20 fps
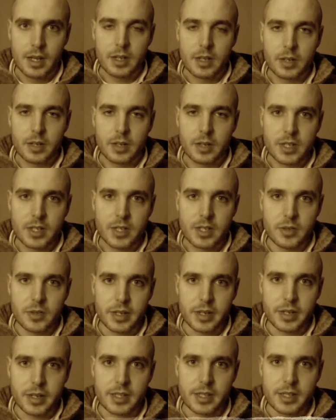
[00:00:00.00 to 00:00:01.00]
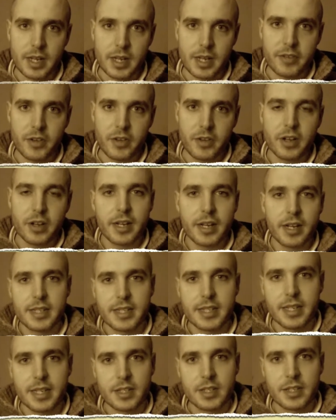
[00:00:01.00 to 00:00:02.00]
Number 2 is, have you got any
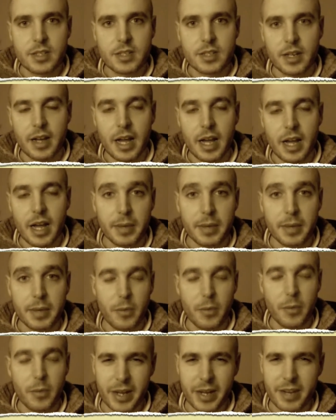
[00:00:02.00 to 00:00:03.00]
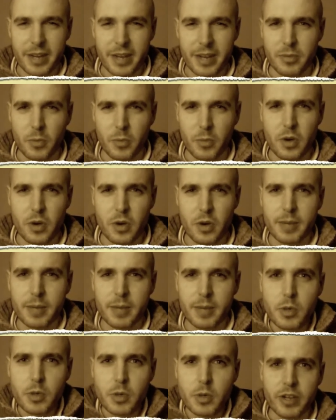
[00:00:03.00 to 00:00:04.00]
ideas to help me out? When I get in from work, I'm
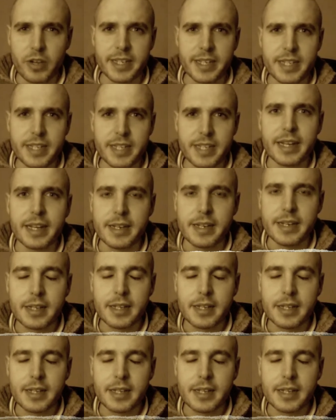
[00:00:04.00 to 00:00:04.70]
always really tired.